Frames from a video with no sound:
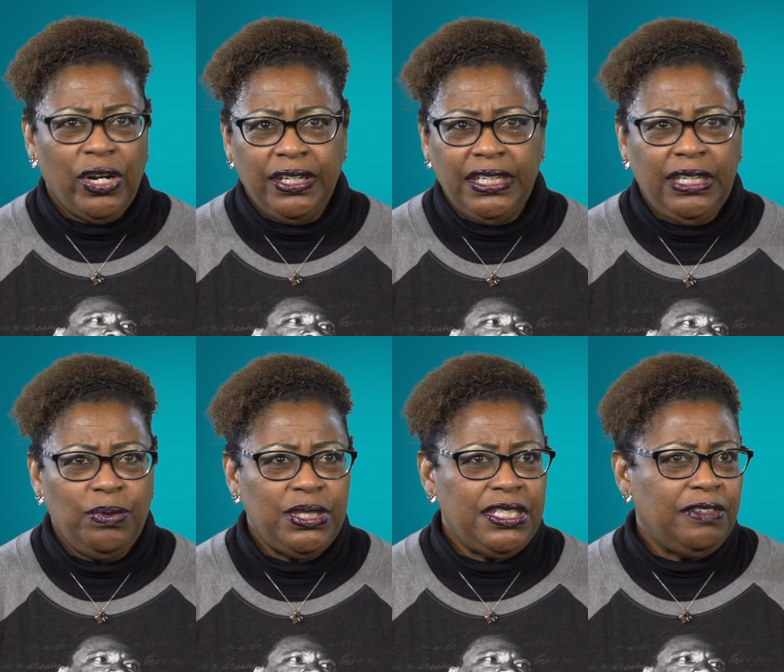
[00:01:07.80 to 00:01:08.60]
And he
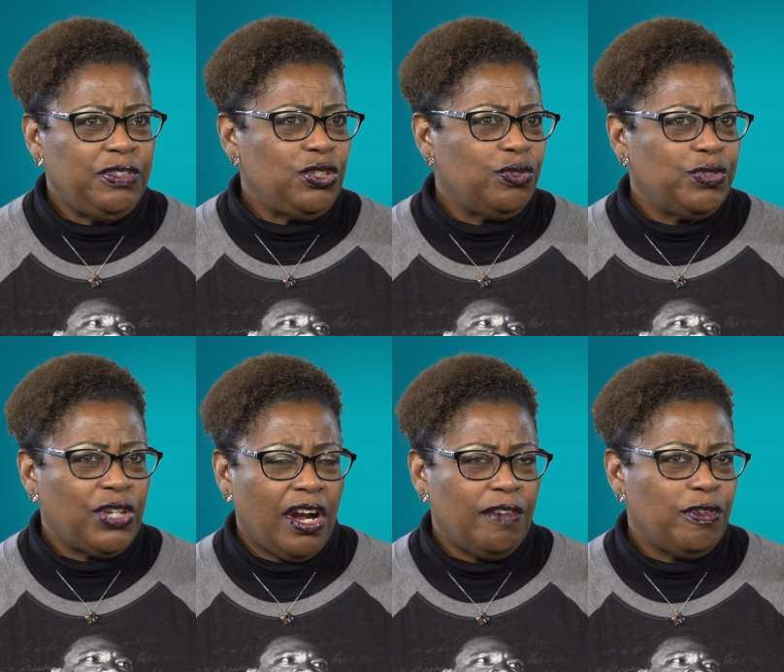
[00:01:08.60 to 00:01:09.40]
was the official
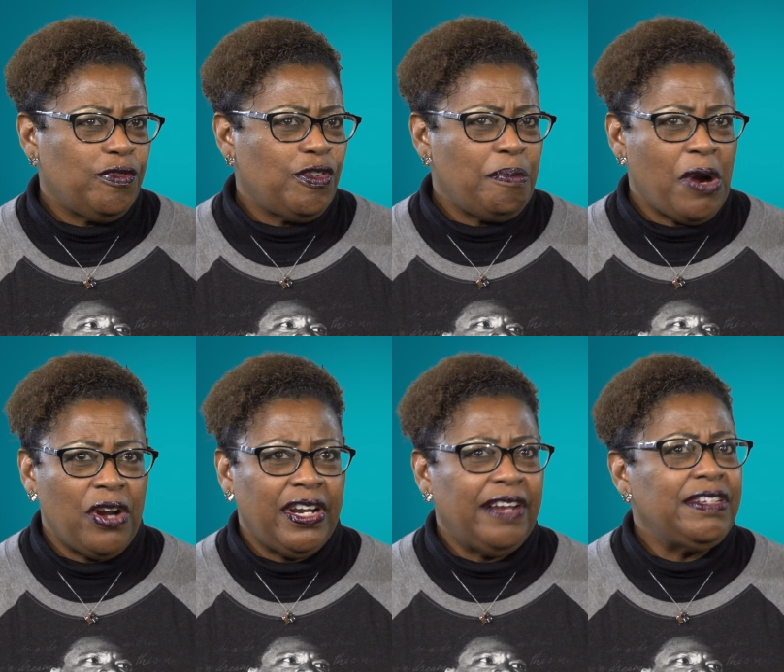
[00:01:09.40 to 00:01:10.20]
photographer for
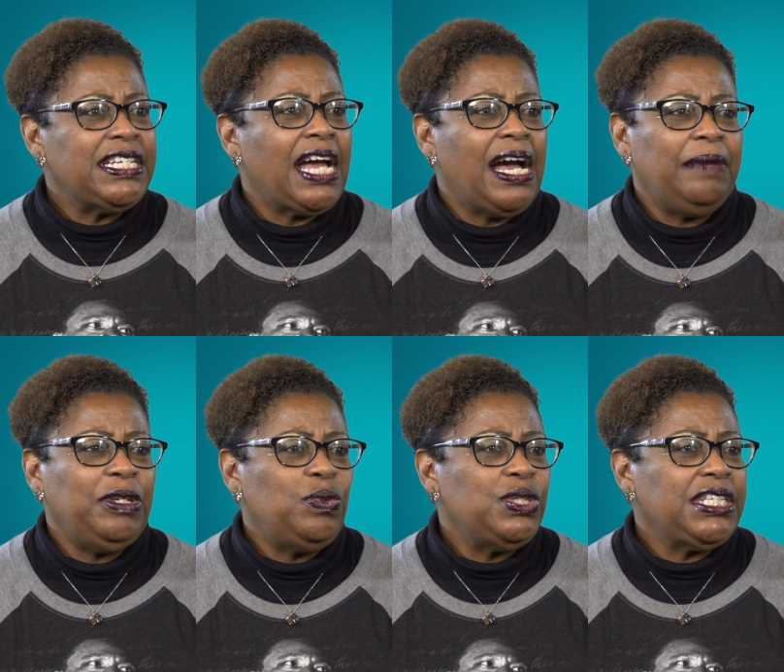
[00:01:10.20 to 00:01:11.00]
Martin every time
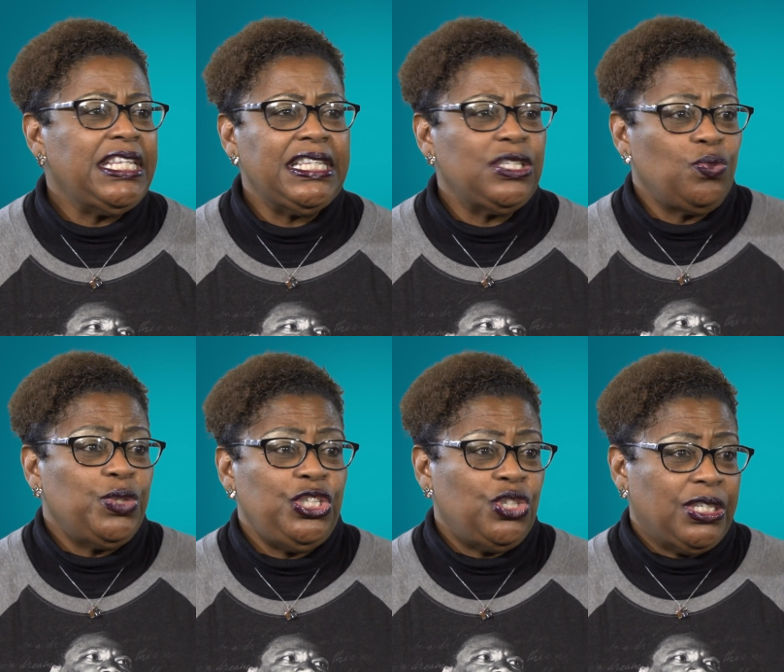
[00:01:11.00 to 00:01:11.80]
he was in this
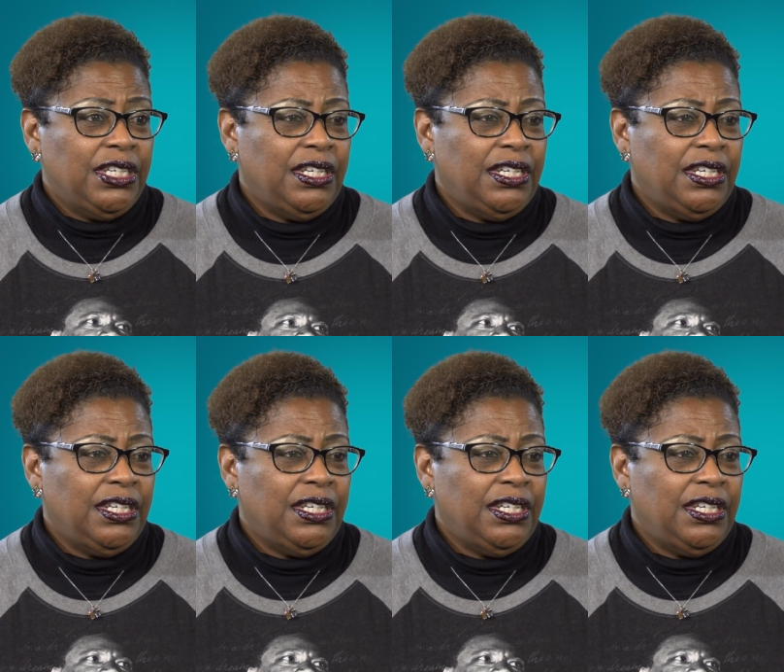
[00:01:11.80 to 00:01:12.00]
region.